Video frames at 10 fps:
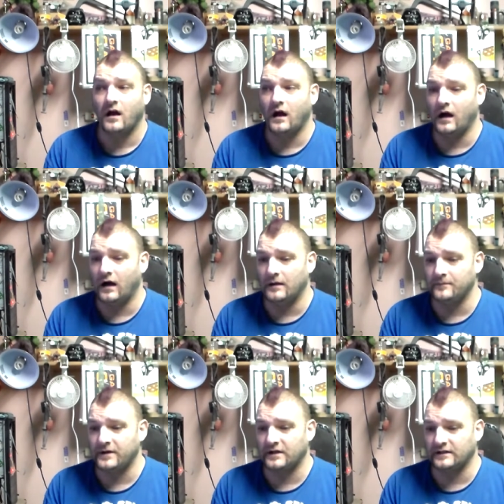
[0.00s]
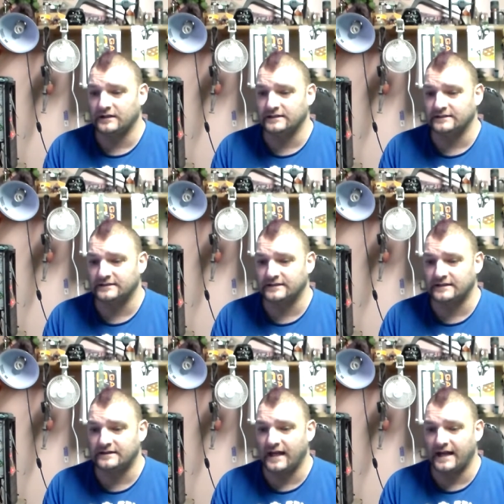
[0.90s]
um, because
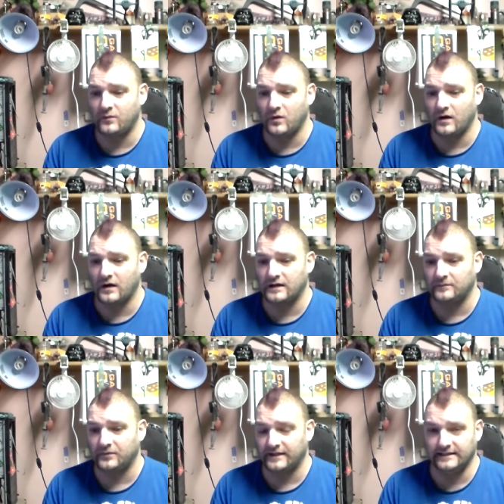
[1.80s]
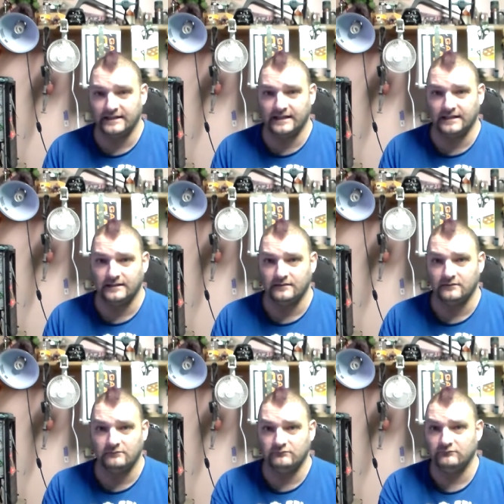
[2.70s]
they were completely
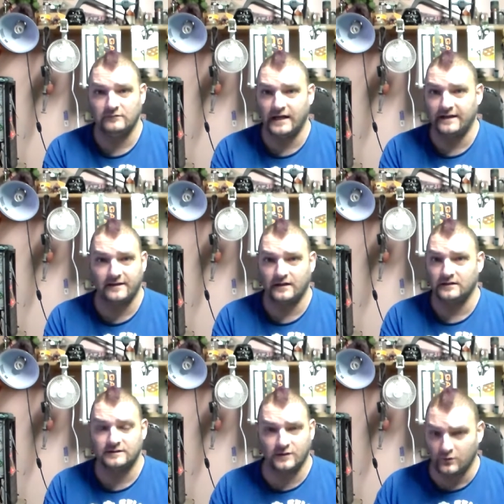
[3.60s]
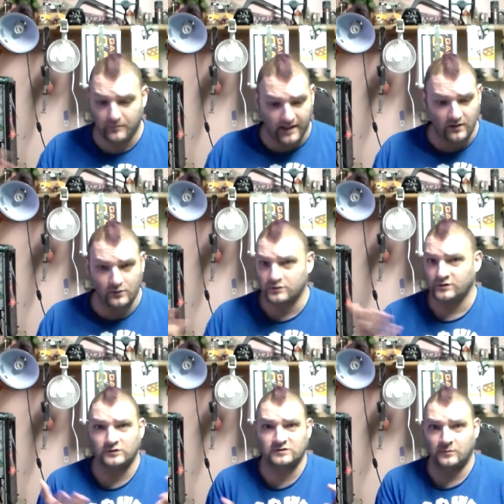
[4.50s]
either too big or
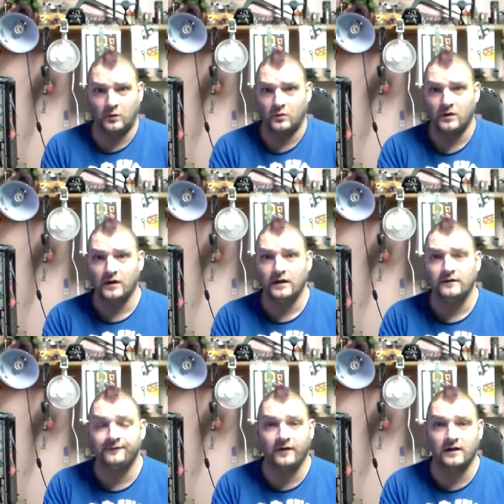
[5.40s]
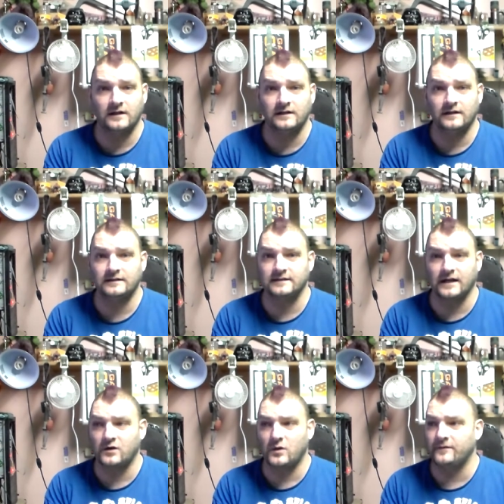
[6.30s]
too small. For, it's
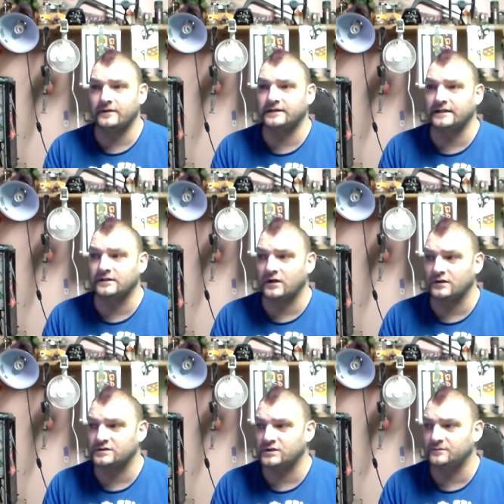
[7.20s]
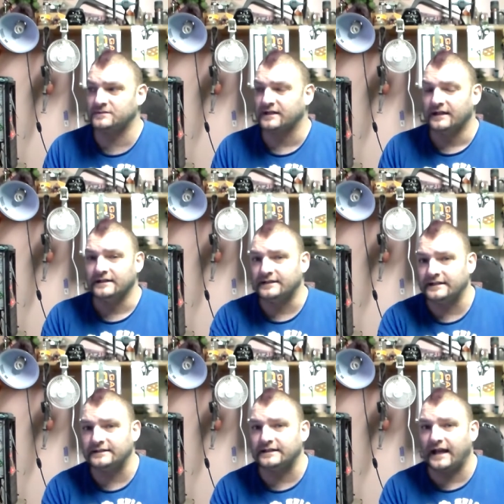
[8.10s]
like whoever did the costumes
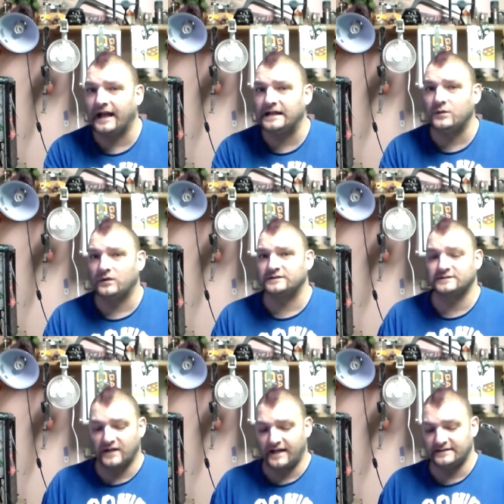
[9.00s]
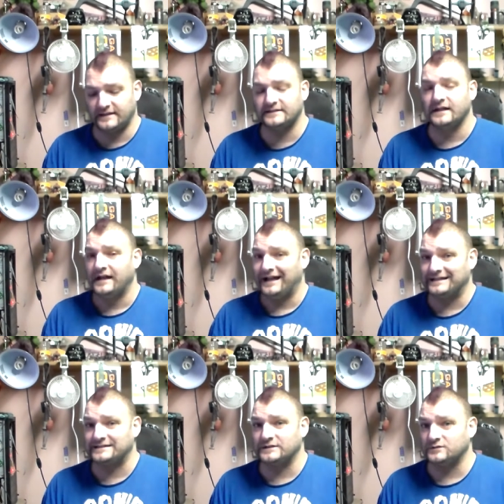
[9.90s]
didn't get anyone's sizes
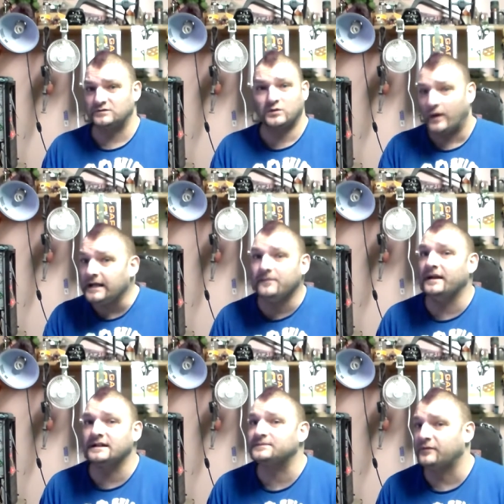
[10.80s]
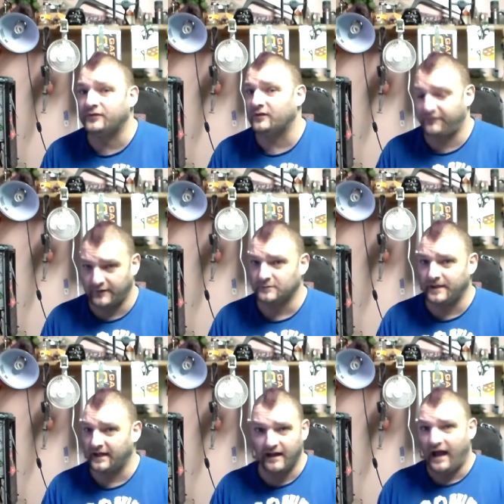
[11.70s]
until 20 minutes before
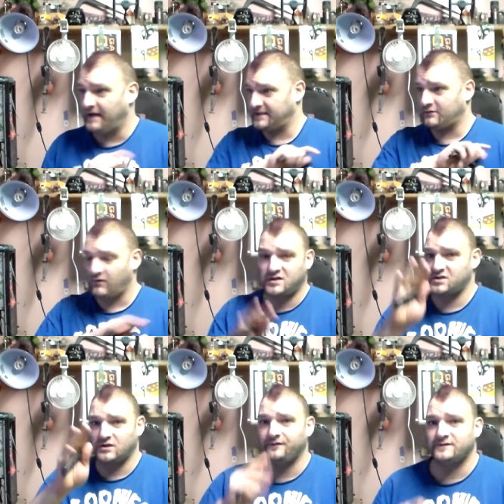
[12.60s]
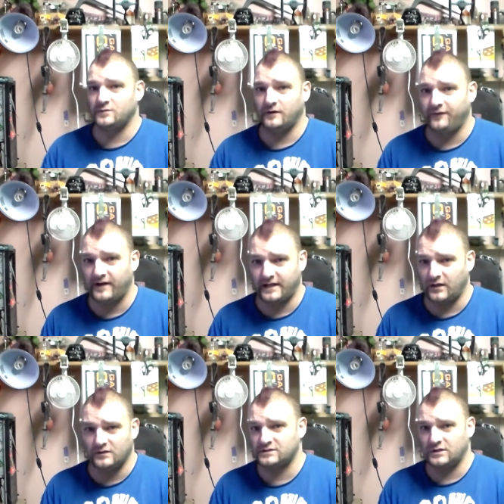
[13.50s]
filming and they rushed off to a fucking
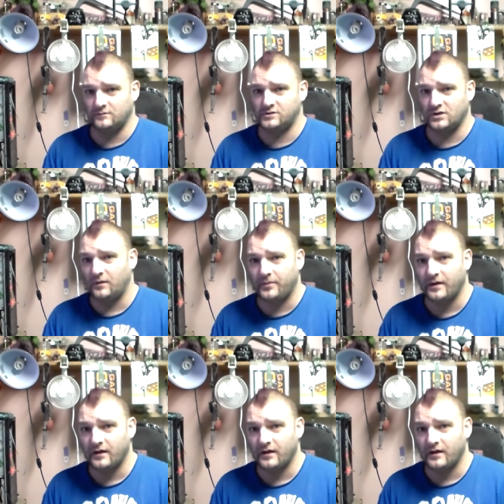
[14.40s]
costume shop